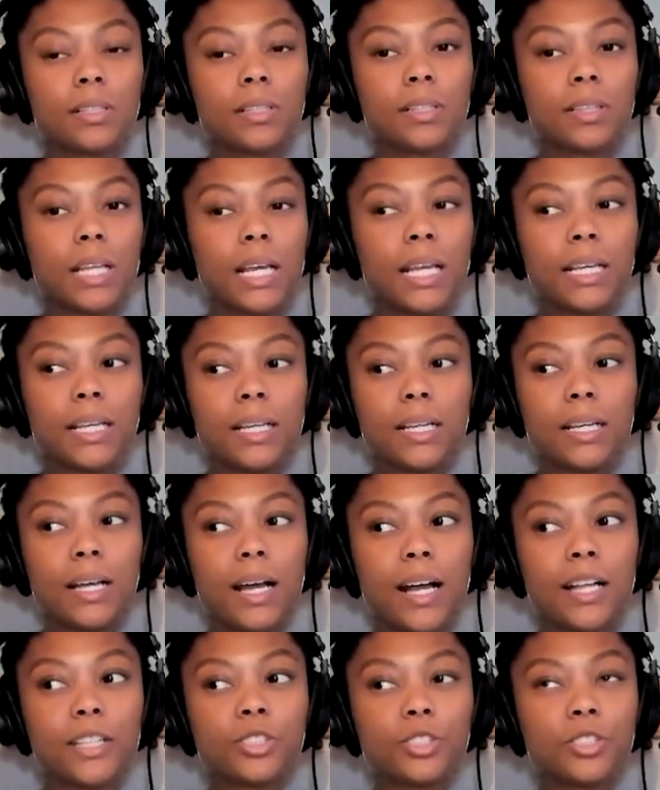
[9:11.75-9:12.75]
like,
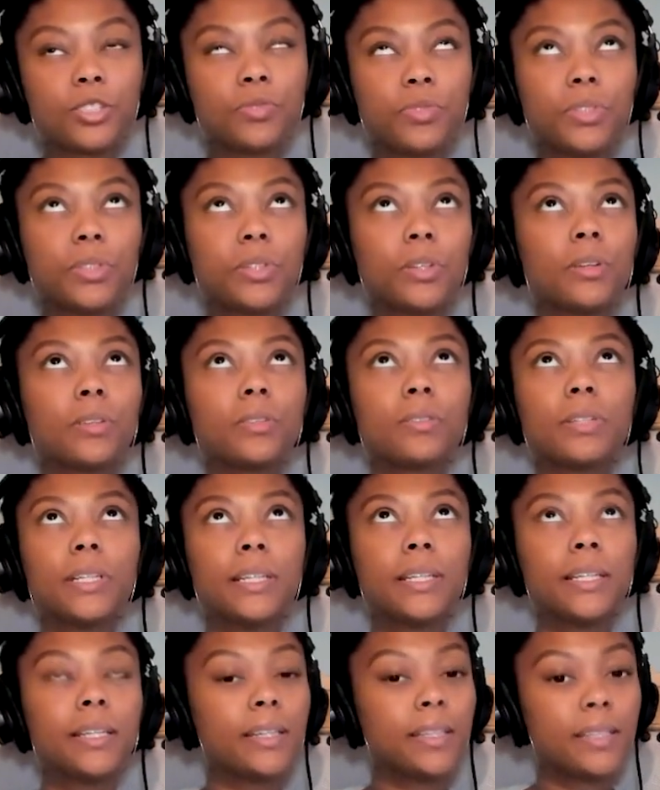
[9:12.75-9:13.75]
I just feel
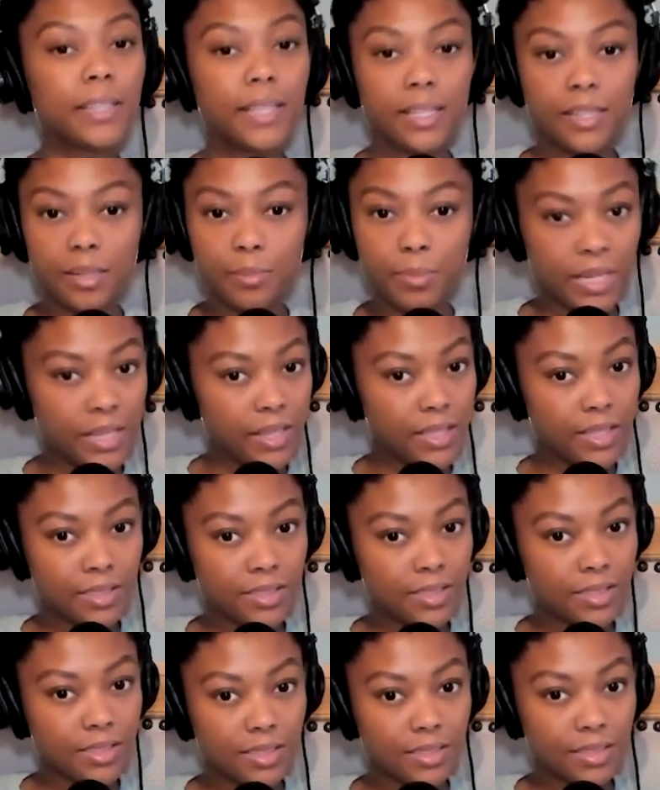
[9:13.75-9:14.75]
inundated by
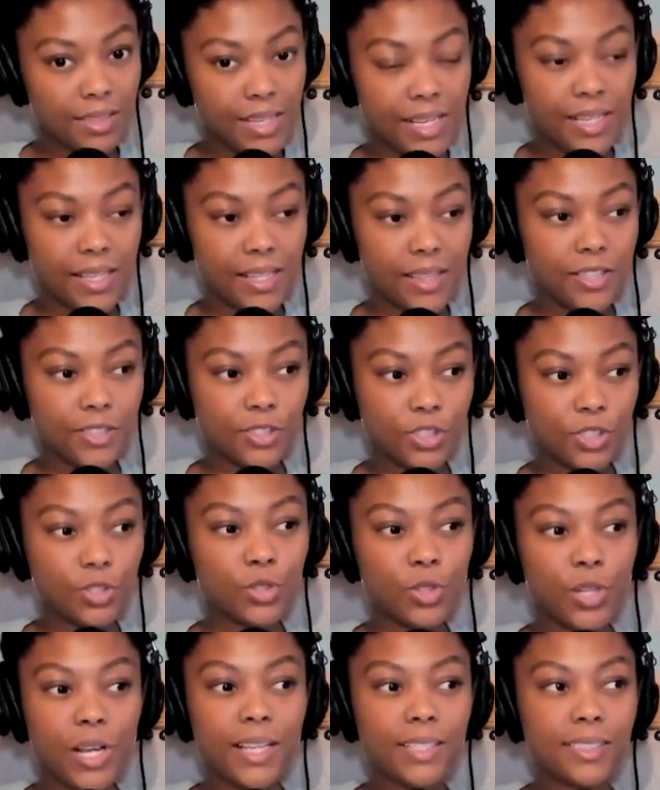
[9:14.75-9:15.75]
this. Like, the
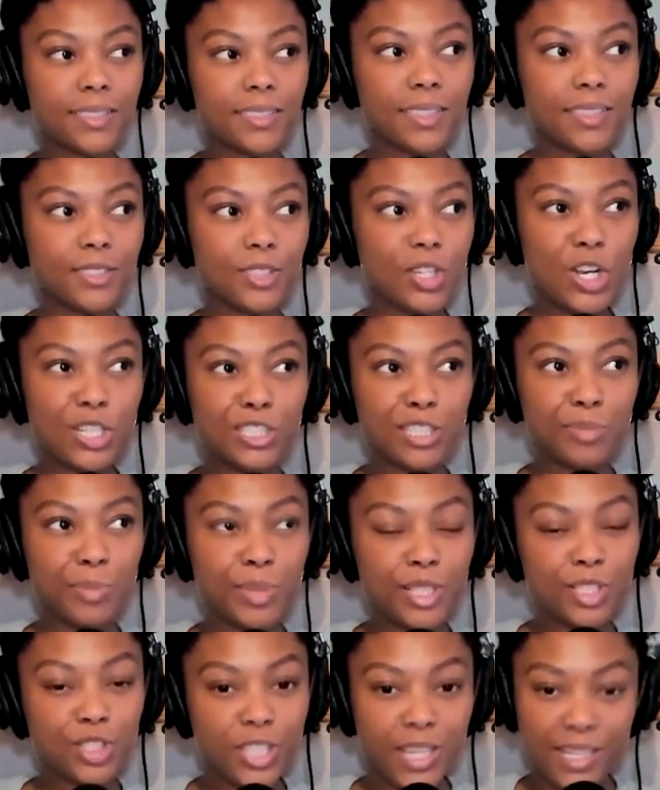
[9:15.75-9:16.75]
stress is causing
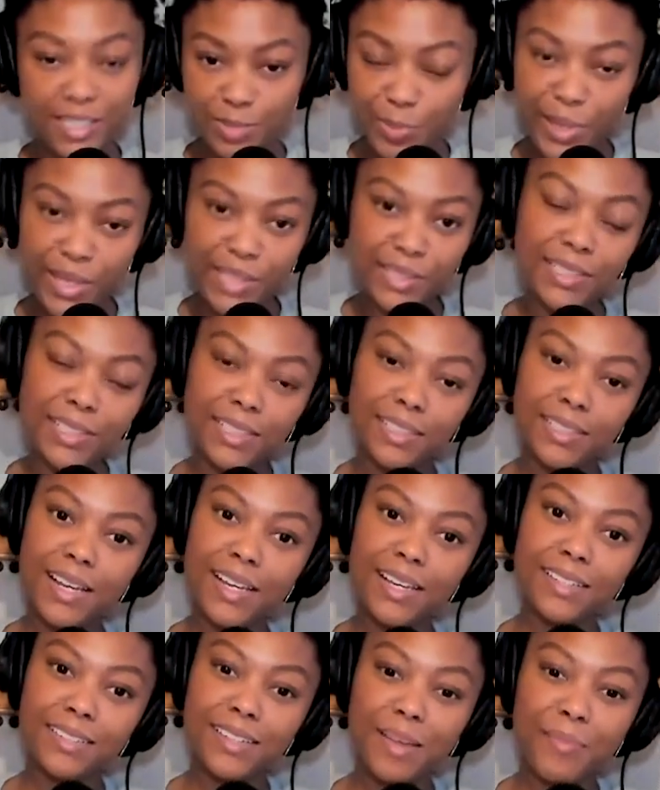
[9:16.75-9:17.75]
me chest pains at
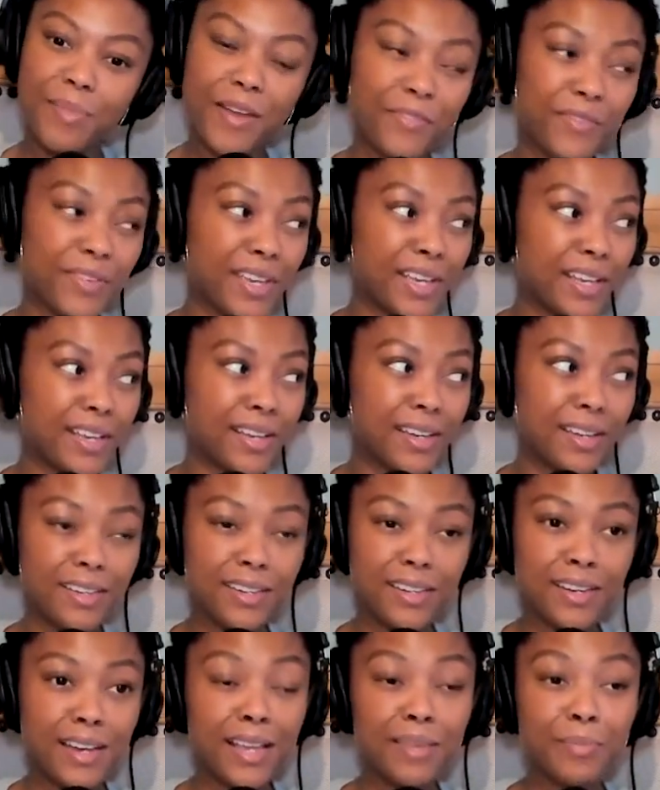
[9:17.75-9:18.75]
night. I'm having
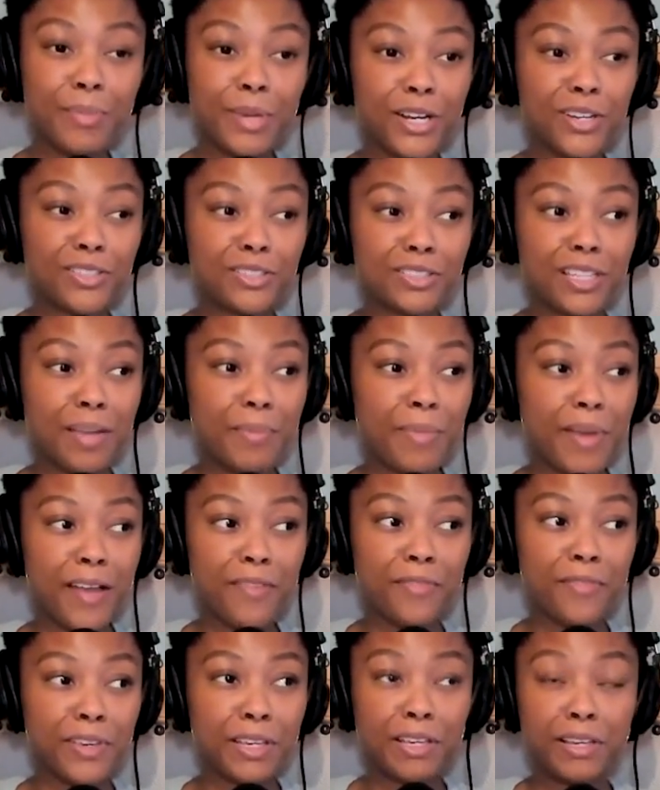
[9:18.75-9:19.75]
nightmares. I'm
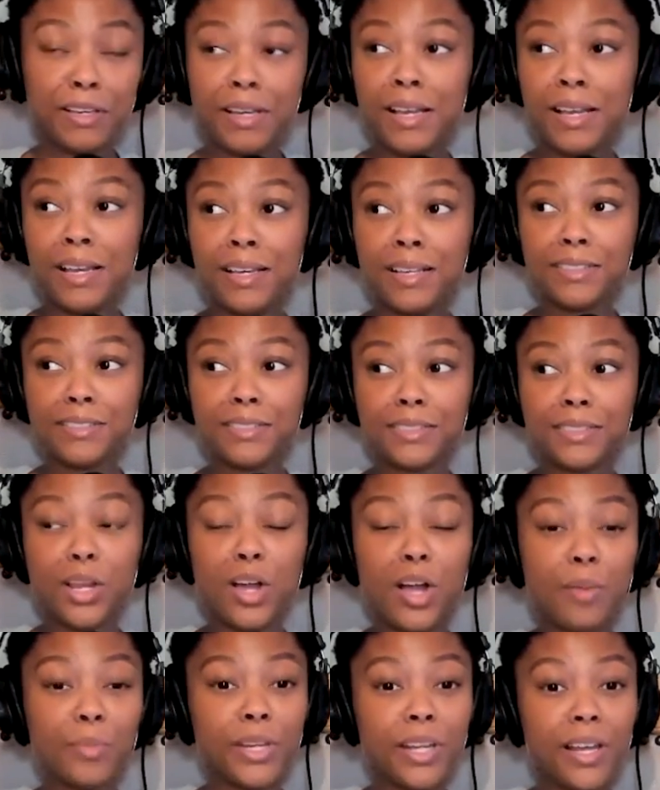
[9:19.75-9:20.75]
having
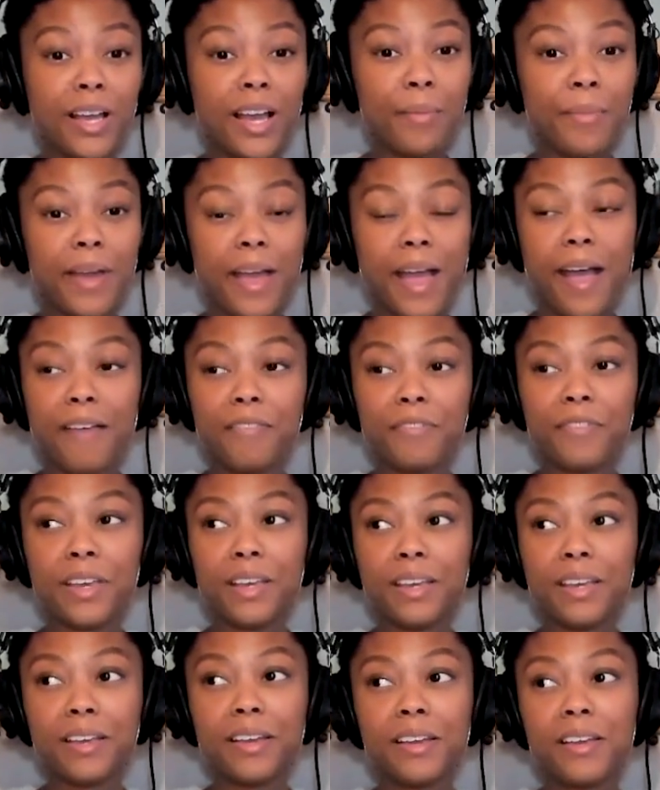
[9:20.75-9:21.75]
insomnia. I'm
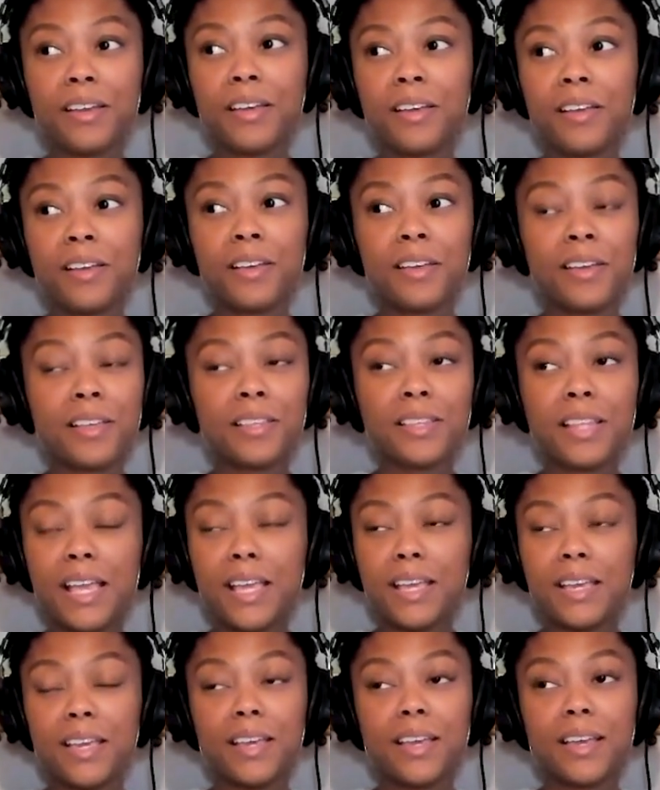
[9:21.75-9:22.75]
having
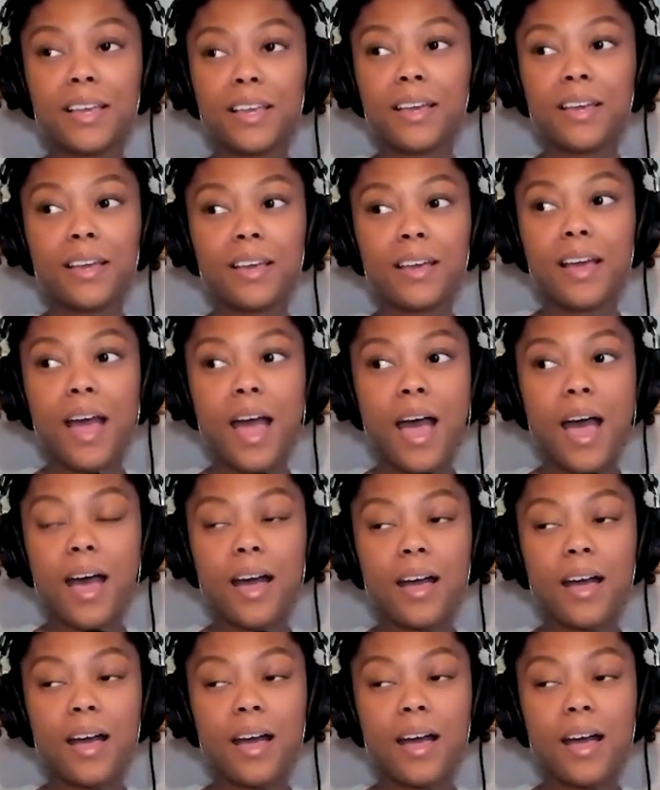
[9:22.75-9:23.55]
like uh,